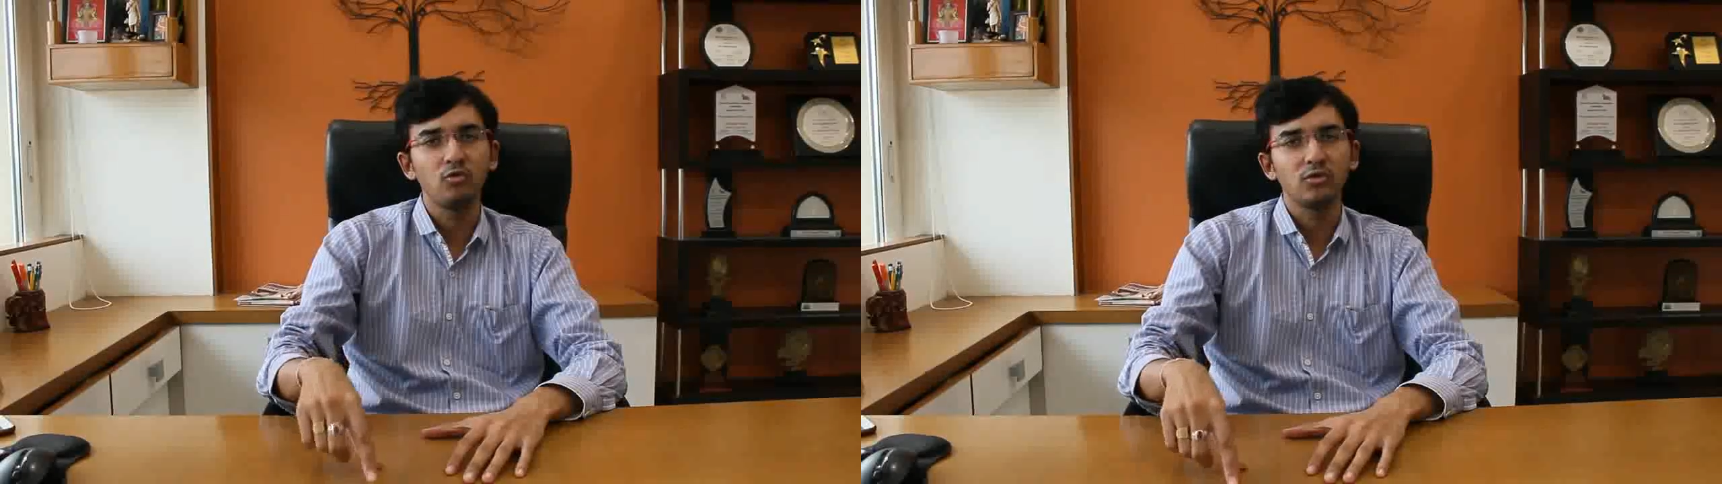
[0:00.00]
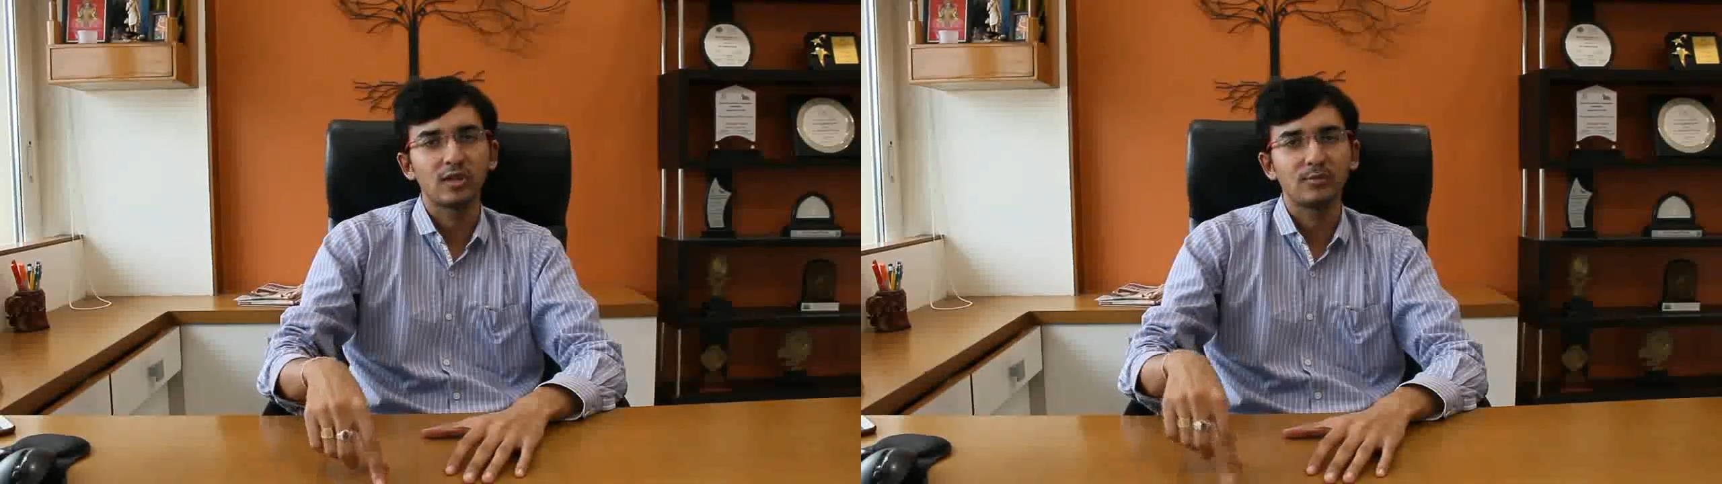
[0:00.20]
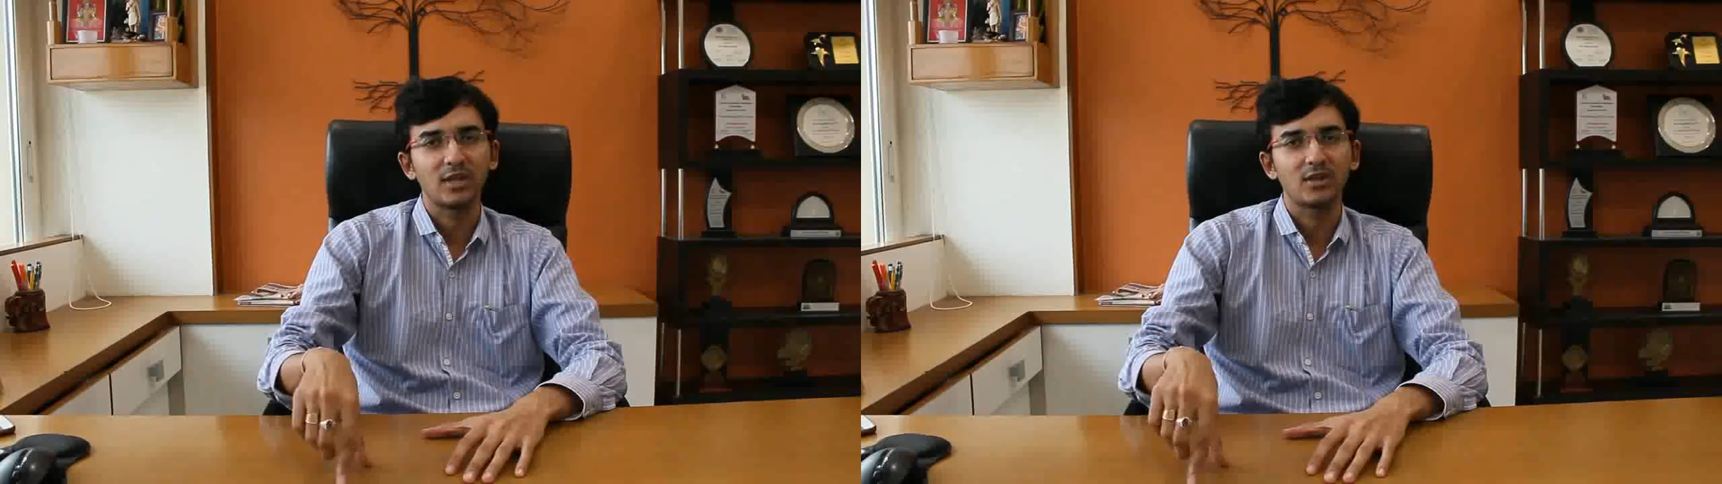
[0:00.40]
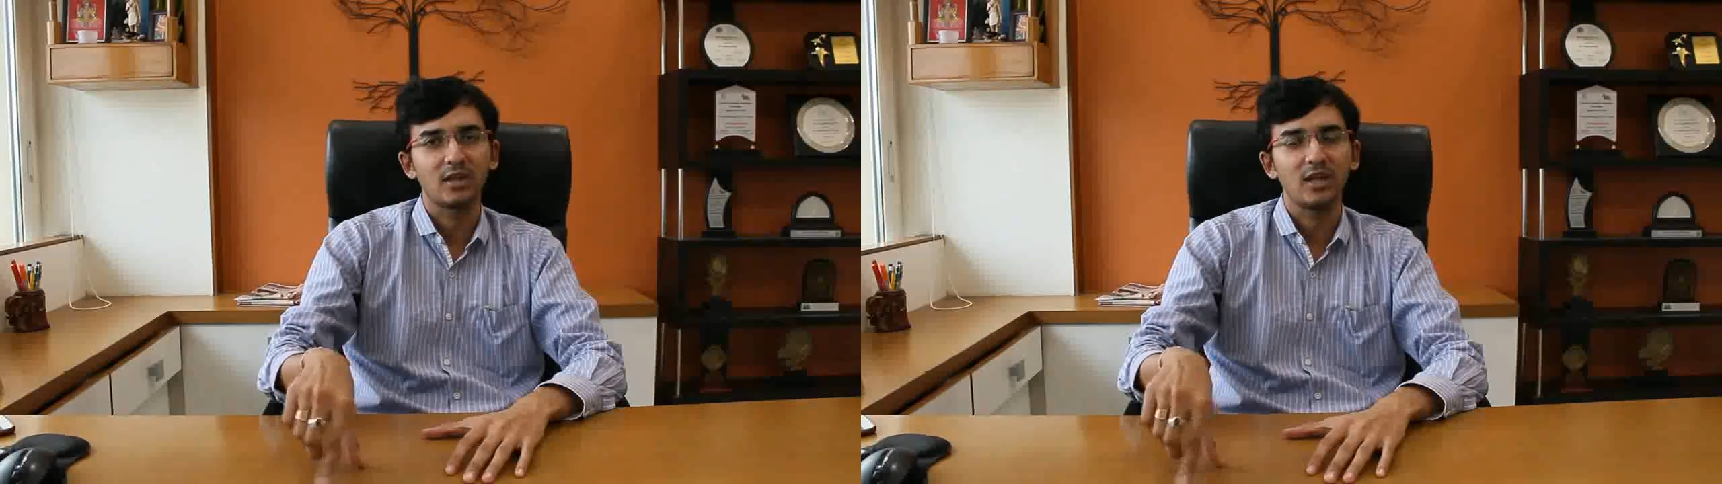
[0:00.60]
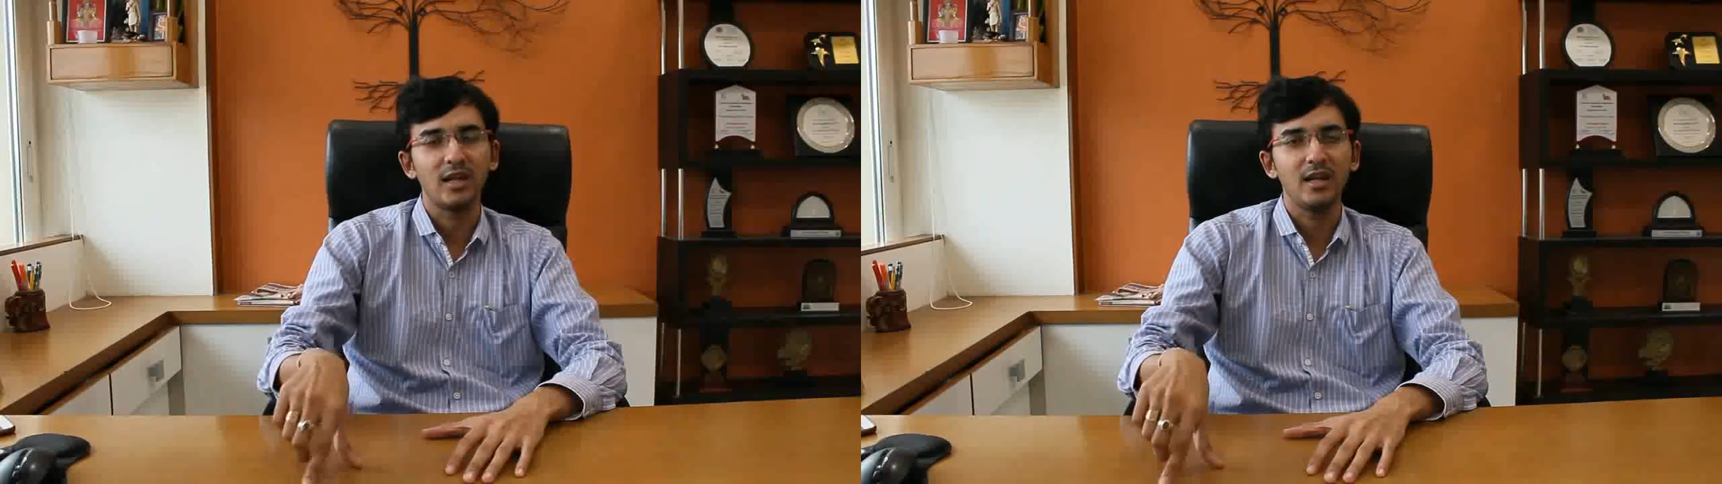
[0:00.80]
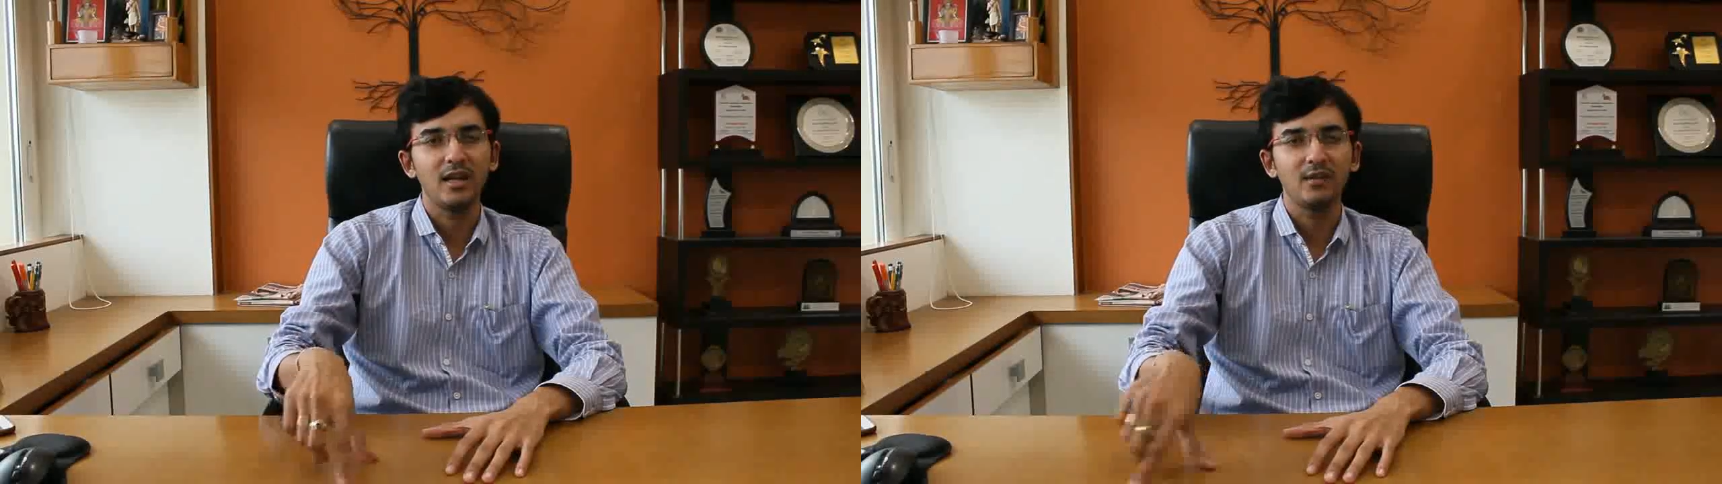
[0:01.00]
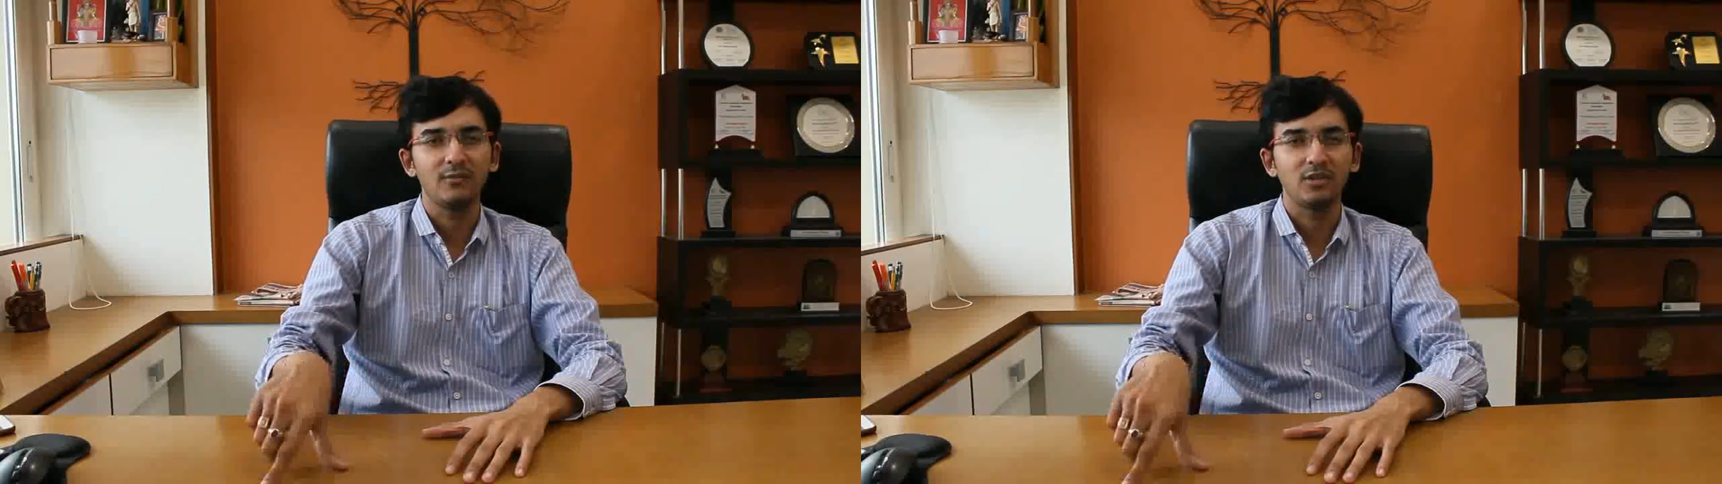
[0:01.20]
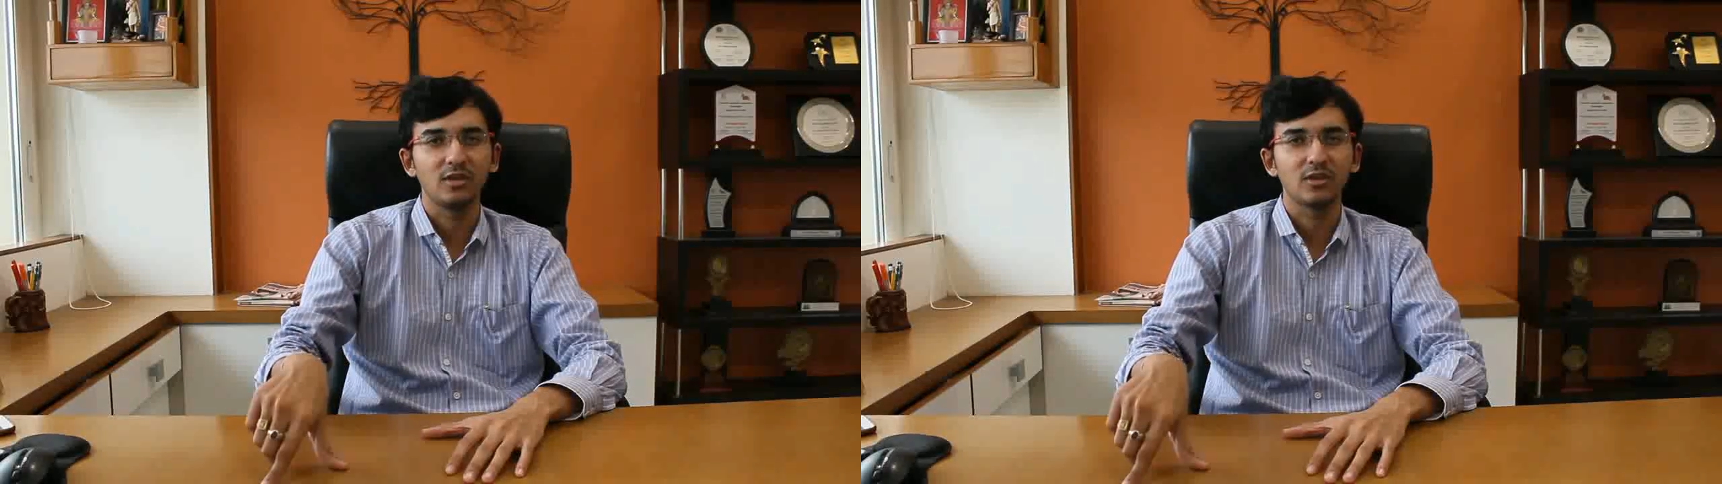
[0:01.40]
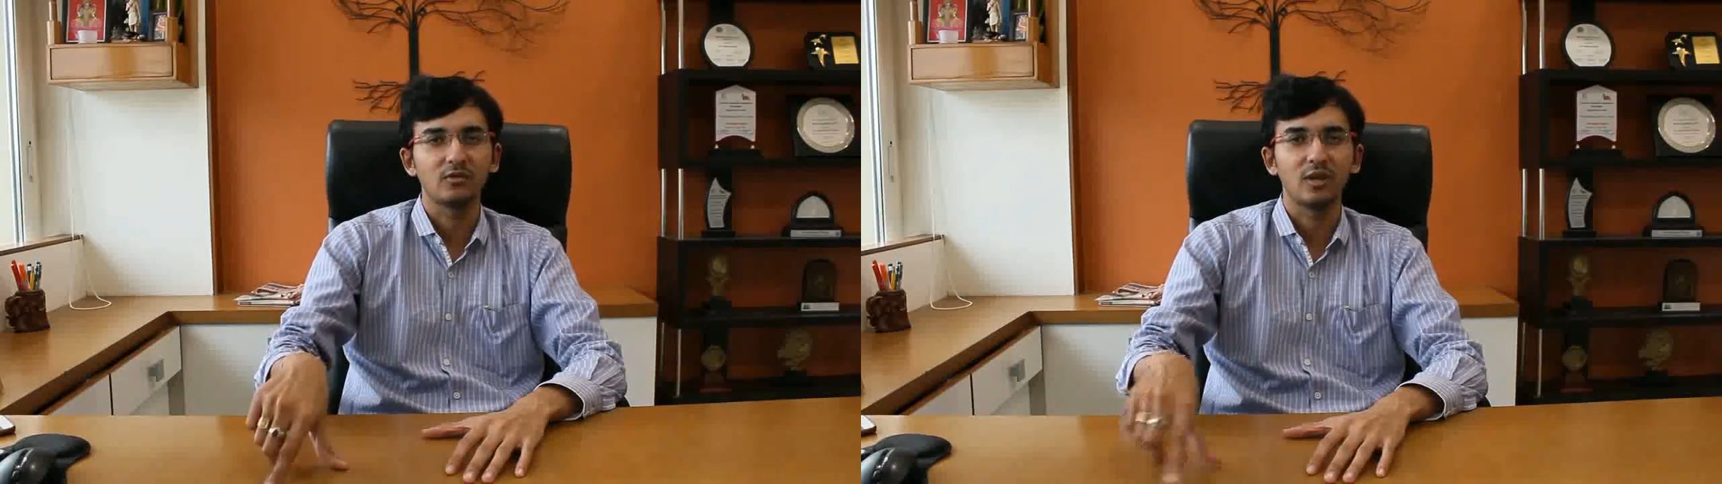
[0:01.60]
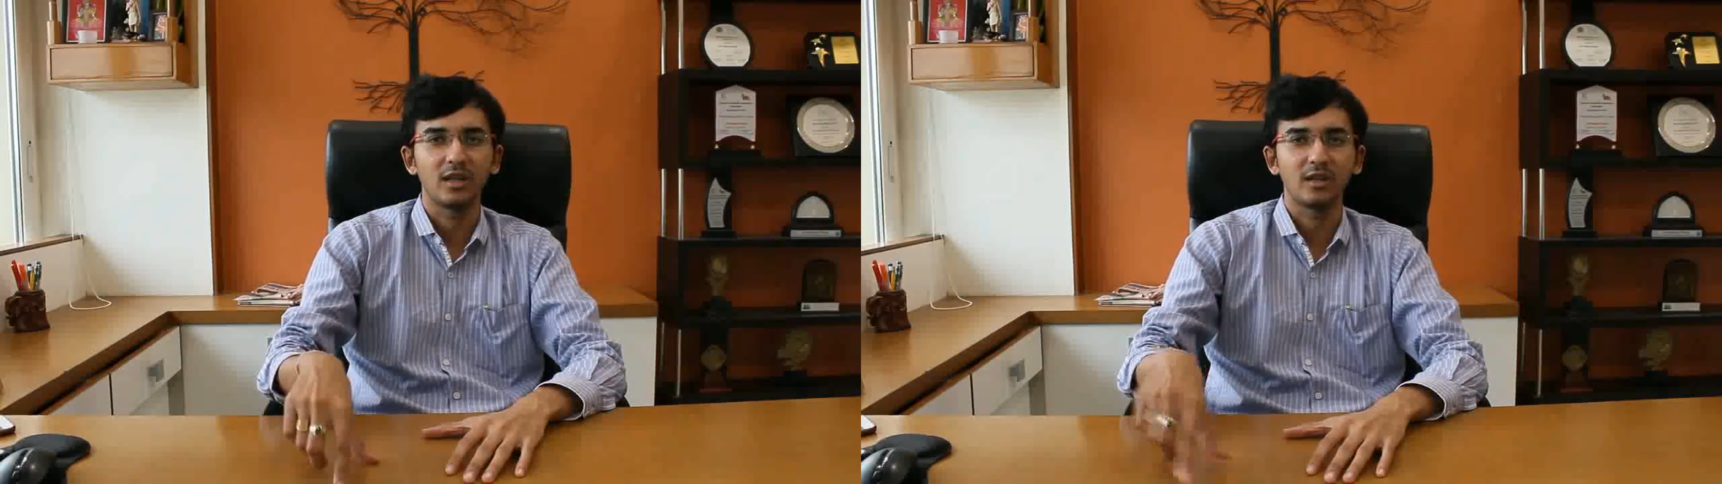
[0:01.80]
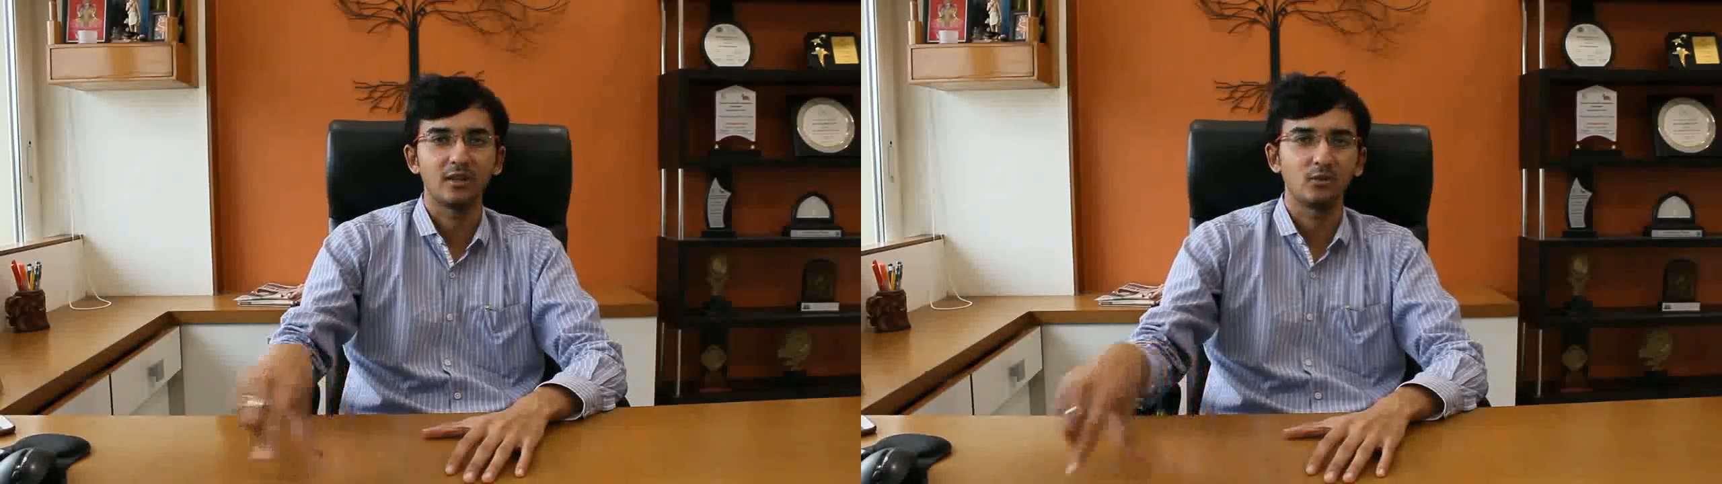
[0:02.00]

subsection 18, business vertical,